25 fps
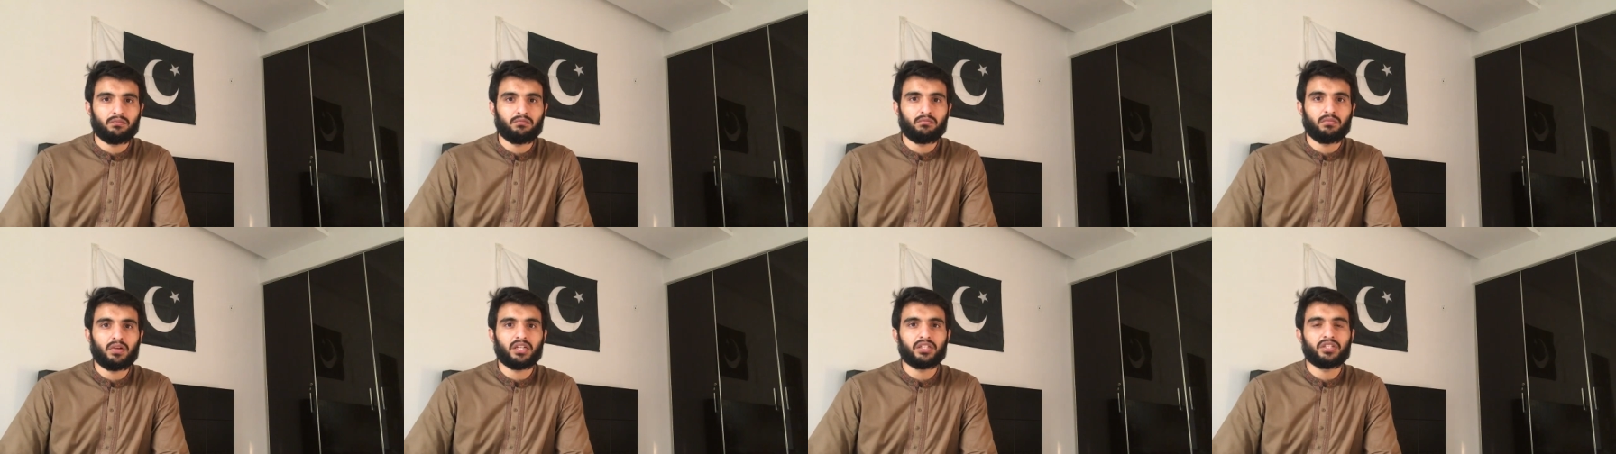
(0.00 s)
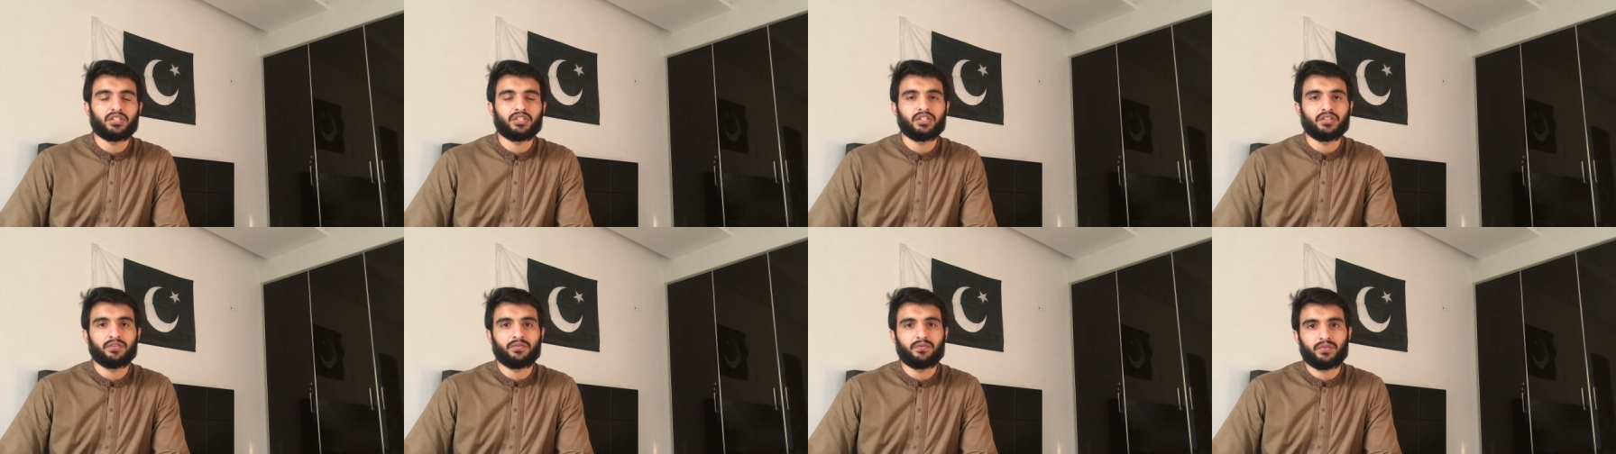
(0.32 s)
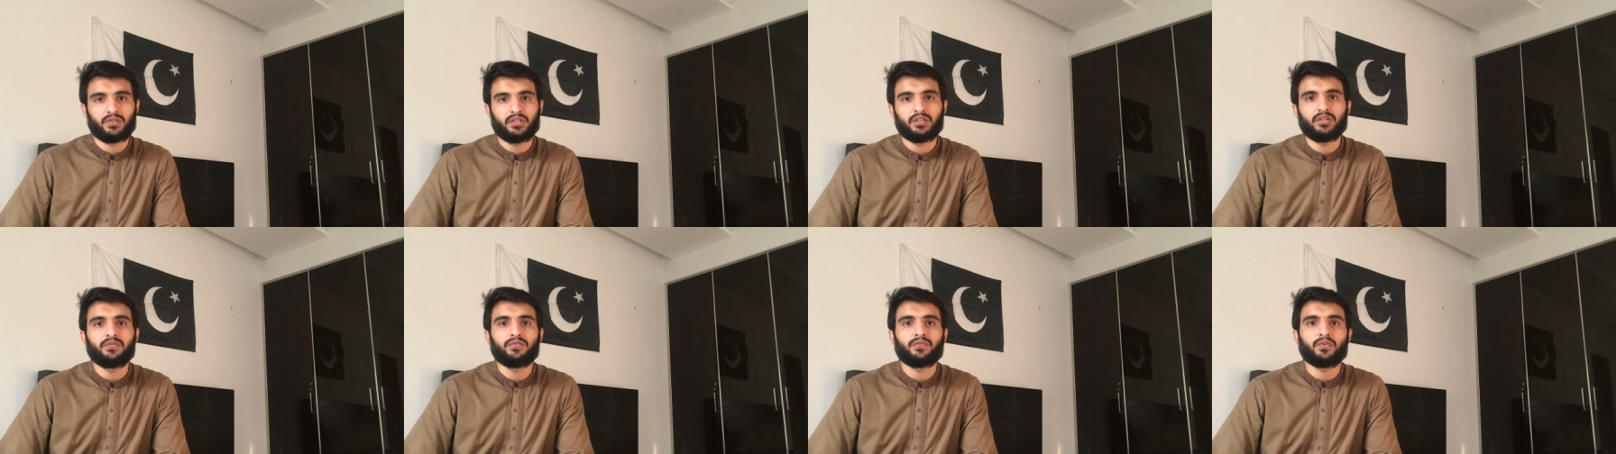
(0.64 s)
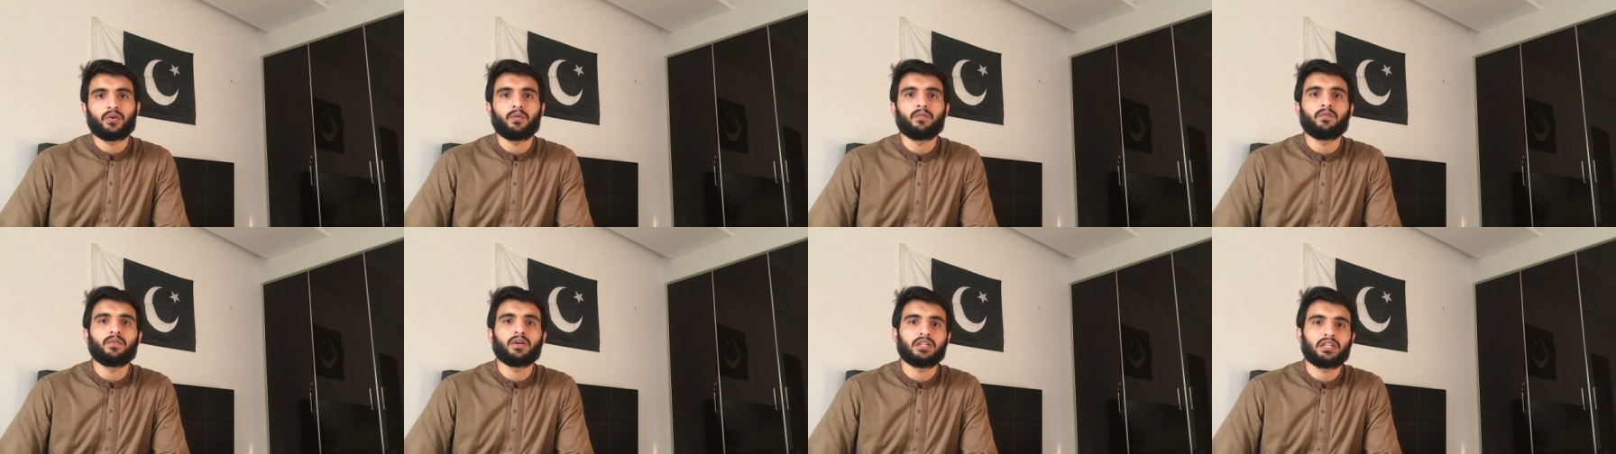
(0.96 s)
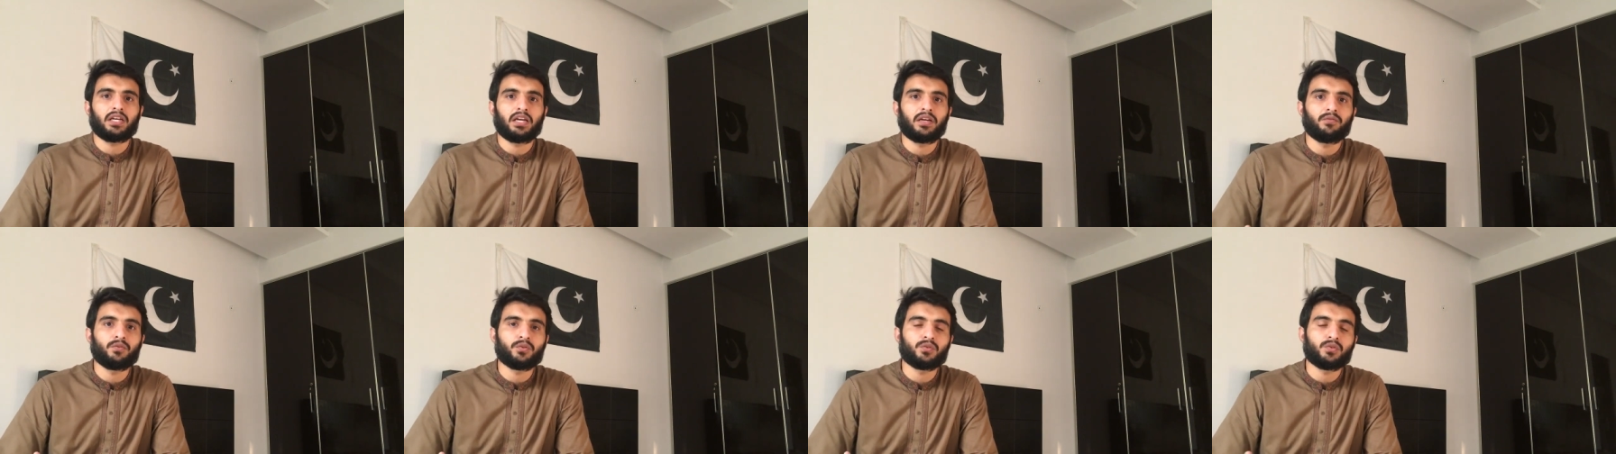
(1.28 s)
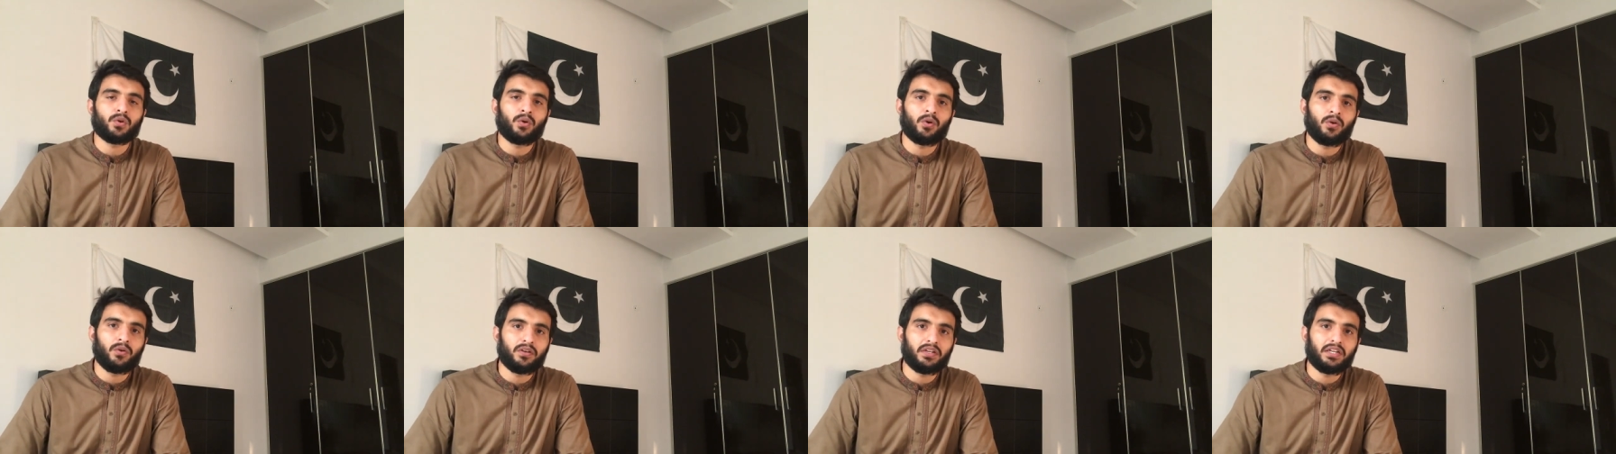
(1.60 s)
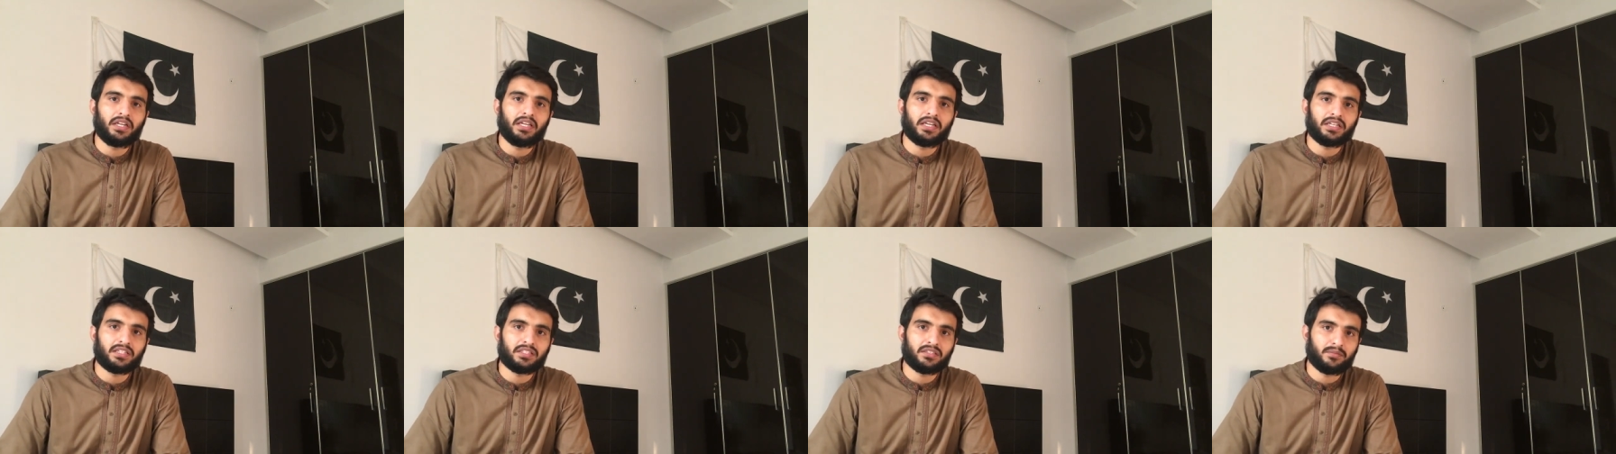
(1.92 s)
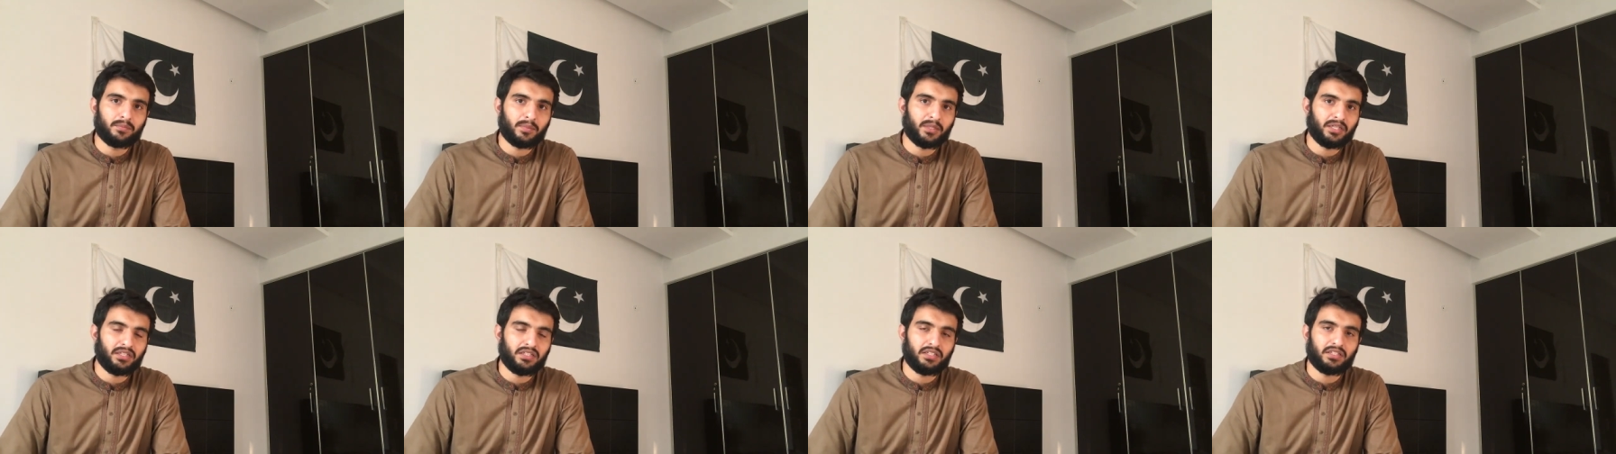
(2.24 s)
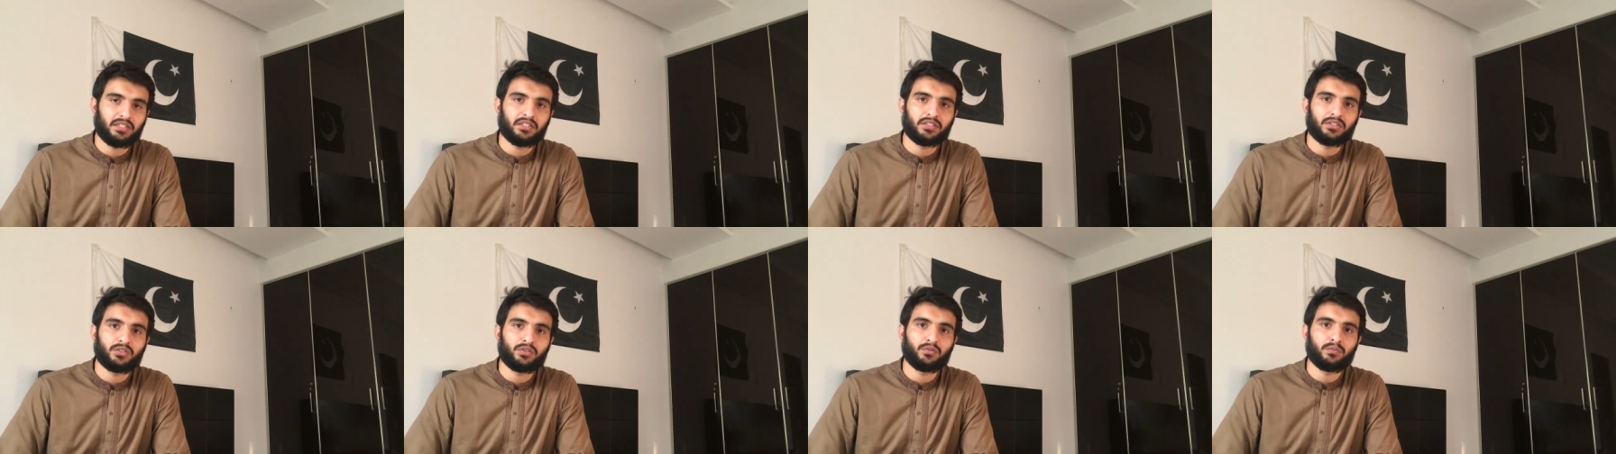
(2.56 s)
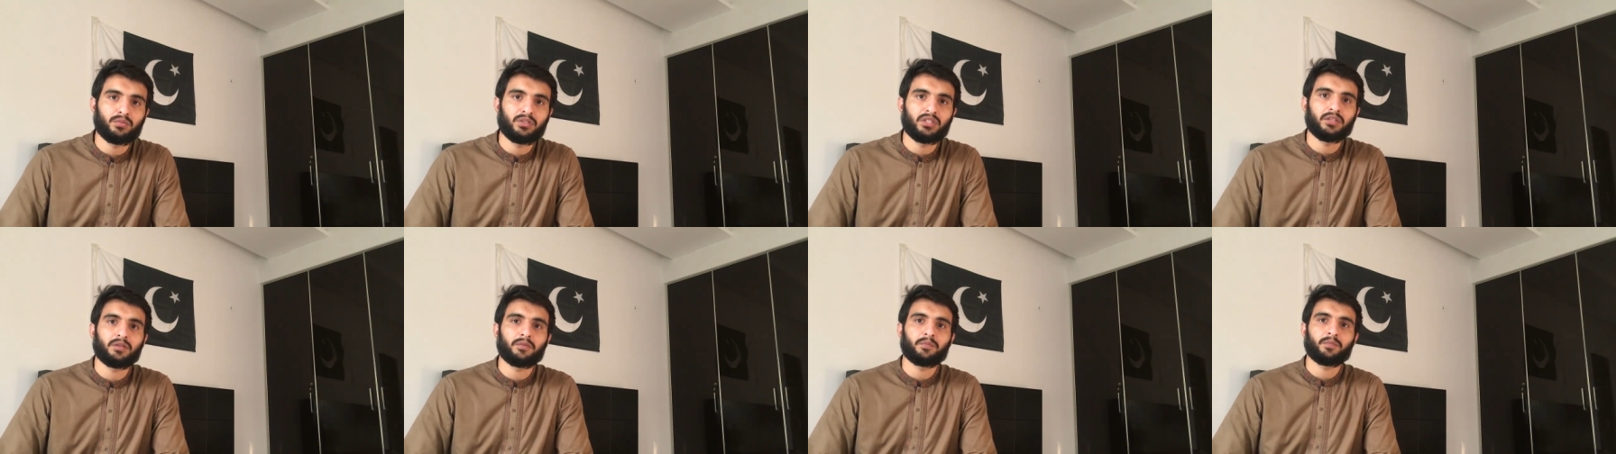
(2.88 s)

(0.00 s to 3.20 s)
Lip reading: much different from what I was already expecting it to be.